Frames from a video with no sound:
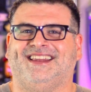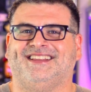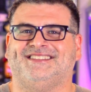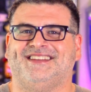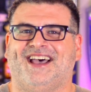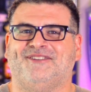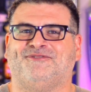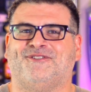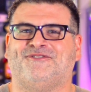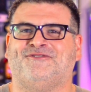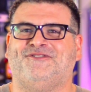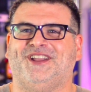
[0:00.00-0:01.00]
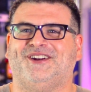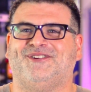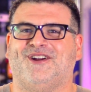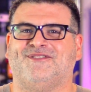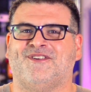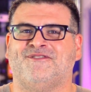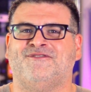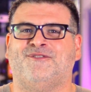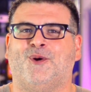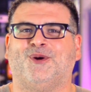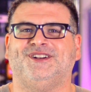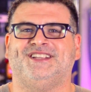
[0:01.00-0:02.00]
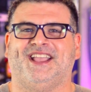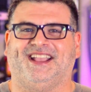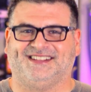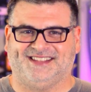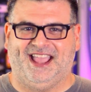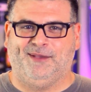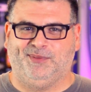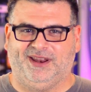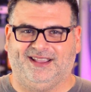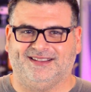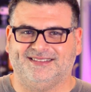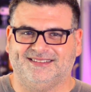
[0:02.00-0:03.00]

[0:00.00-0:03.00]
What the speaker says: it's not for fear of a vortex happening.